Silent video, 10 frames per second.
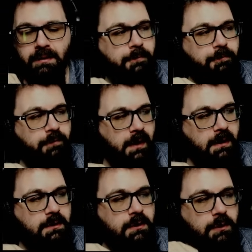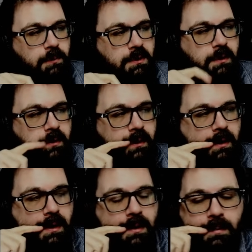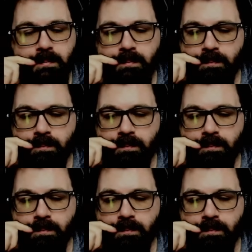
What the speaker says: the vest utility item?